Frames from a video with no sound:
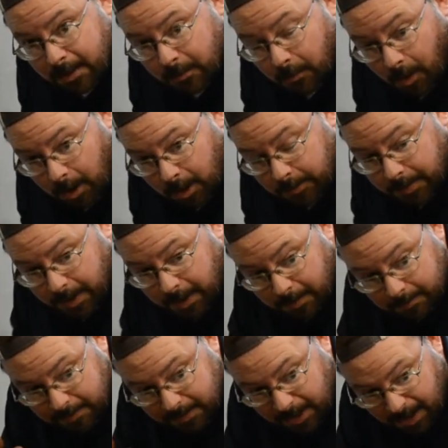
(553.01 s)
Water
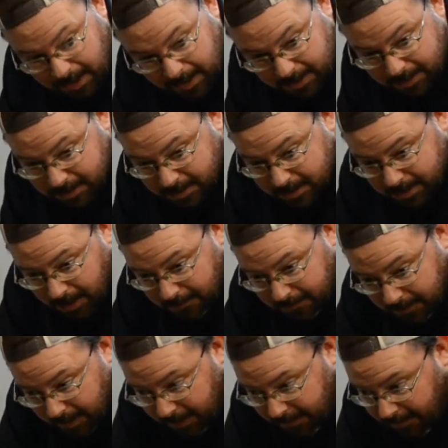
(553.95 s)
pump, lights, stuff
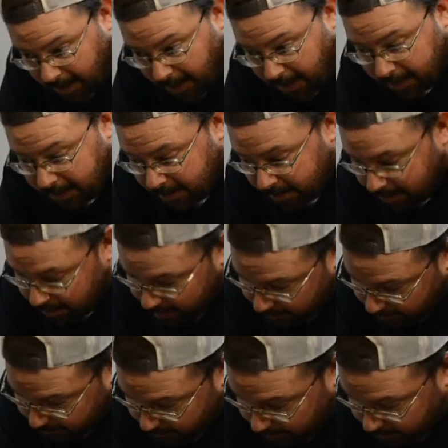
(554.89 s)
like that.
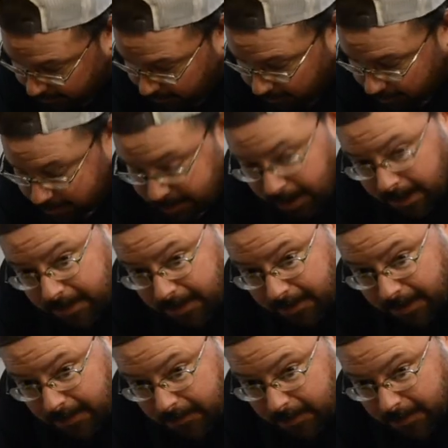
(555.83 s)
But of course the only
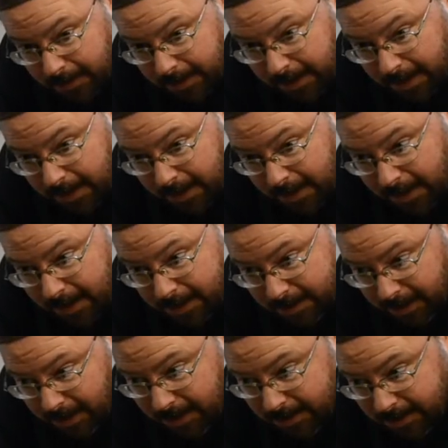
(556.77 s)
thing we're really going to need is
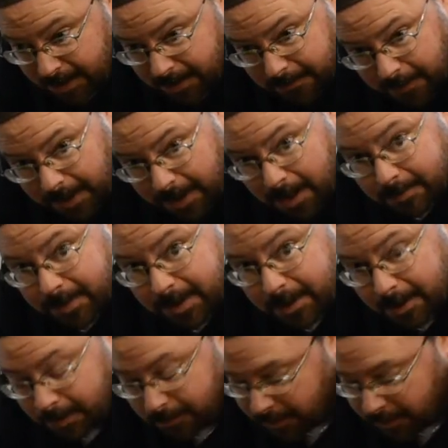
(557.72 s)
lights. And if we come here in the